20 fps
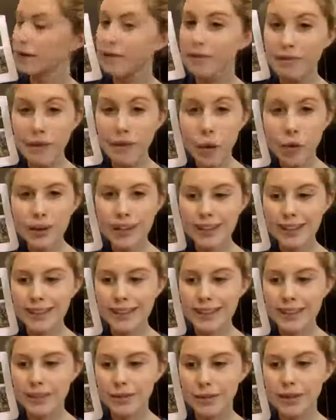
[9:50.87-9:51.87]

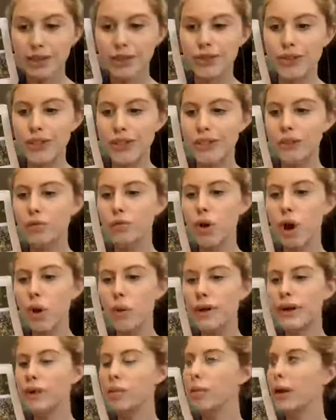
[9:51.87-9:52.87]
Locusts, which you see
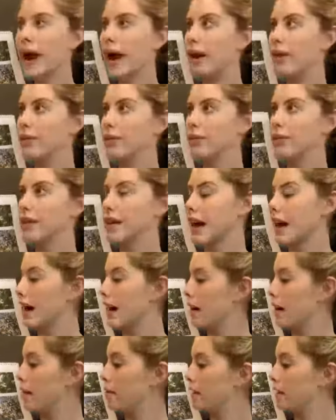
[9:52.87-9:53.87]
growing around
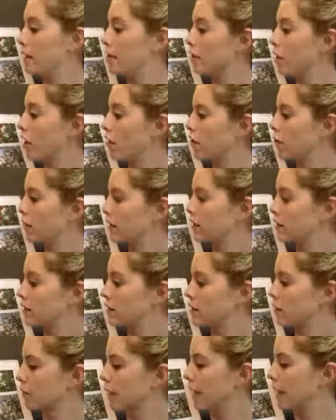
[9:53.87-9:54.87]
in a lot of
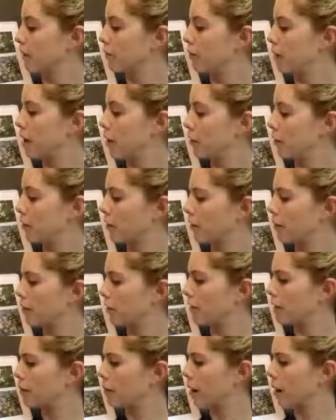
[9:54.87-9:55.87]
places around Melbourne. They're
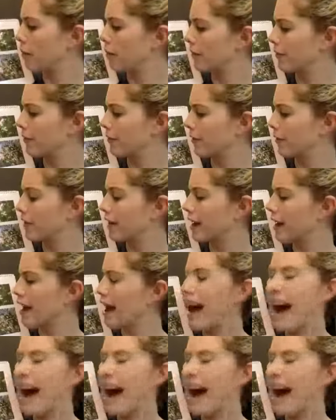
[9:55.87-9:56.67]
very popular.